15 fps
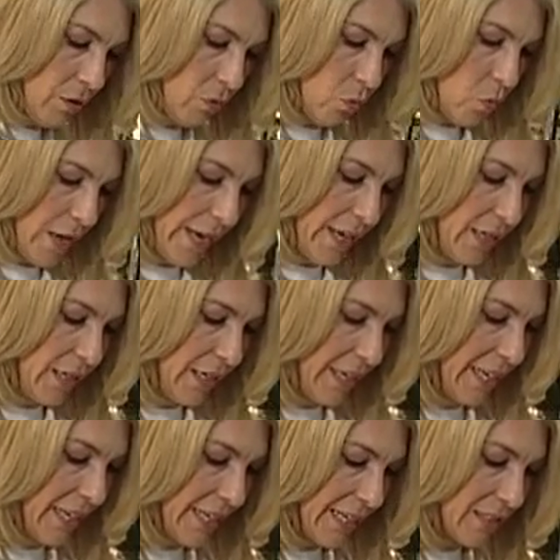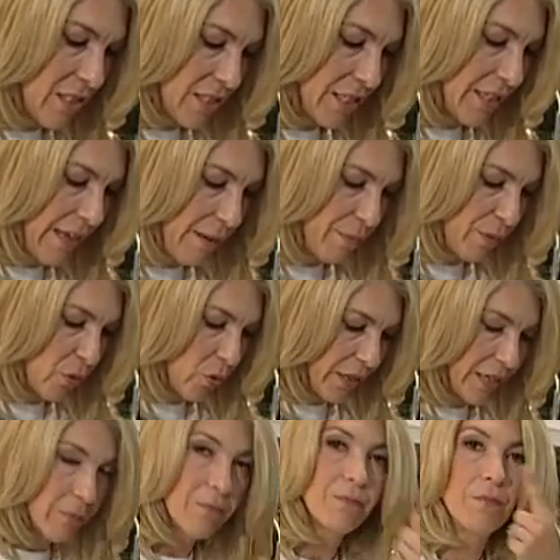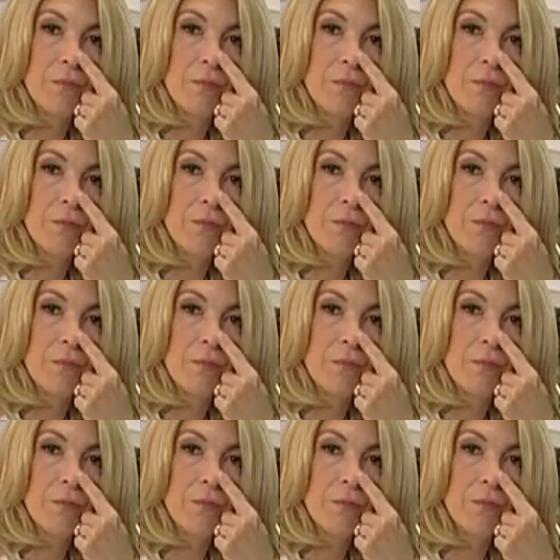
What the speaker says: when it gets to that point?